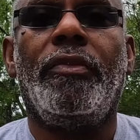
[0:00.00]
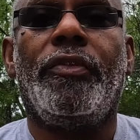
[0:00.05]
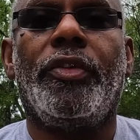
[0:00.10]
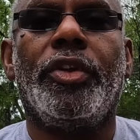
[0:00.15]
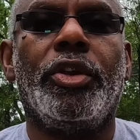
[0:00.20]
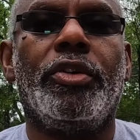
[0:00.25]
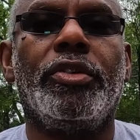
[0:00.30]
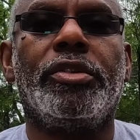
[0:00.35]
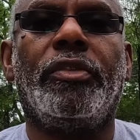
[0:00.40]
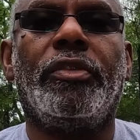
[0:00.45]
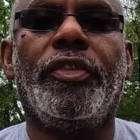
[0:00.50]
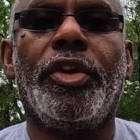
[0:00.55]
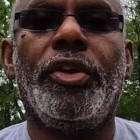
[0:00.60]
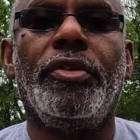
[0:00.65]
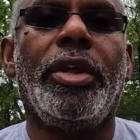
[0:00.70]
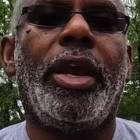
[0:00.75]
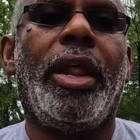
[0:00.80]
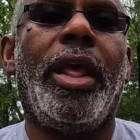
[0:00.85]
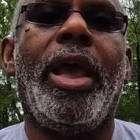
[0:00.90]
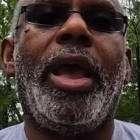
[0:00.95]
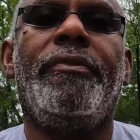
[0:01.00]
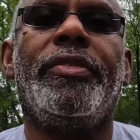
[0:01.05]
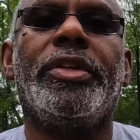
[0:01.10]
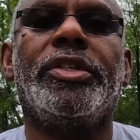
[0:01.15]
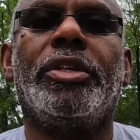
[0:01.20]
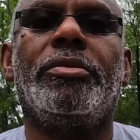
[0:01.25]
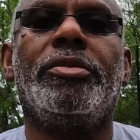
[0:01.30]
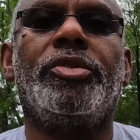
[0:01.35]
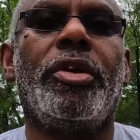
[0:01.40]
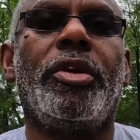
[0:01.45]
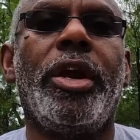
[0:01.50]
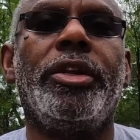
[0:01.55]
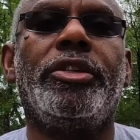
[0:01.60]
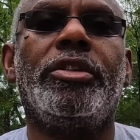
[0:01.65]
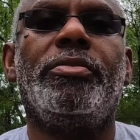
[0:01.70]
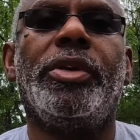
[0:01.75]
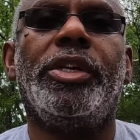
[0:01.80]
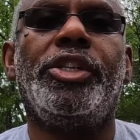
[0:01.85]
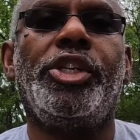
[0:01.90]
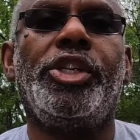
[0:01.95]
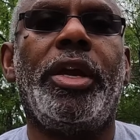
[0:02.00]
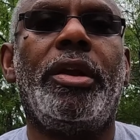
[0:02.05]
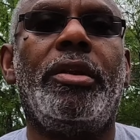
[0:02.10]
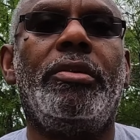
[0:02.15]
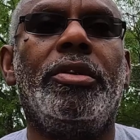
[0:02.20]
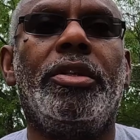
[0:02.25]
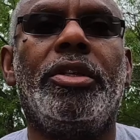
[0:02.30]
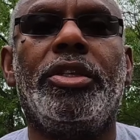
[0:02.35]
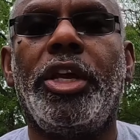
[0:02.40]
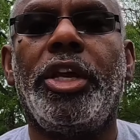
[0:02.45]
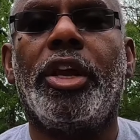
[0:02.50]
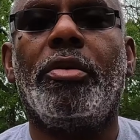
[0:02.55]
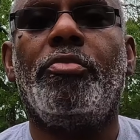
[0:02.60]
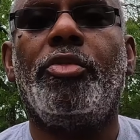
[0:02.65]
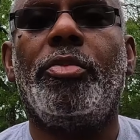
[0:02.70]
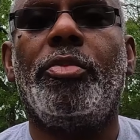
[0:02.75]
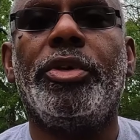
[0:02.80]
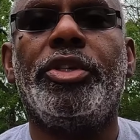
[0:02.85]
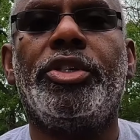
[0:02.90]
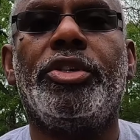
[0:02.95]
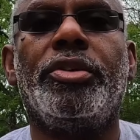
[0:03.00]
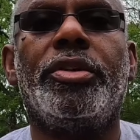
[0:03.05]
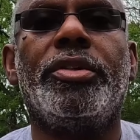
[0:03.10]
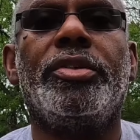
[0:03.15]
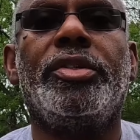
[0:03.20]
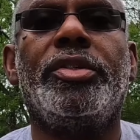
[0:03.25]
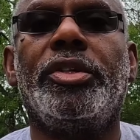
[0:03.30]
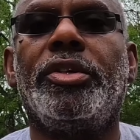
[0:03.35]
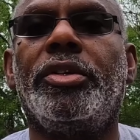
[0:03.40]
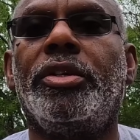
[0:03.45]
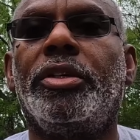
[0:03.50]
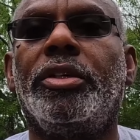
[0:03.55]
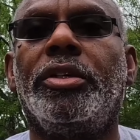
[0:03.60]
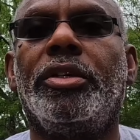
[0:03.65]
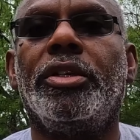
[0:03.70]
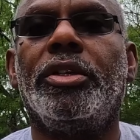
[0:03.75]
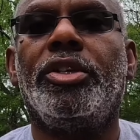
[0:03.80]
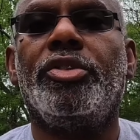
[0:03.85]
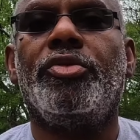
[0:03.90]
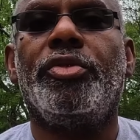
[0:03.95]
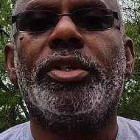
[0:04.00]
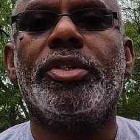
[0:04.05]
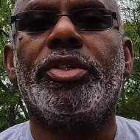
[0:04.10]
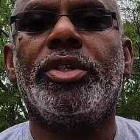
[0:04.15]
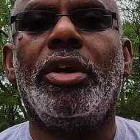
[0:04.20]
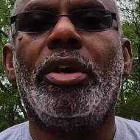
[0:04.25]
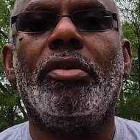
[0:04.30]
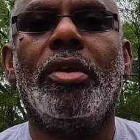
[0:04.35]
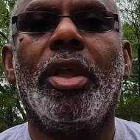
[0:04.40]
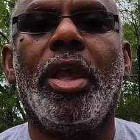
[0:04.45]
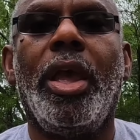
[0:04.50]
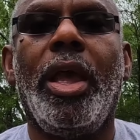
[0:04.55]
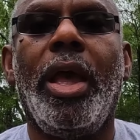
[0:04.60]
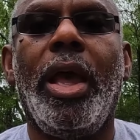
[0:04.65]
For those of you that haven't subscribed to my channel, take a moment to consider doing so.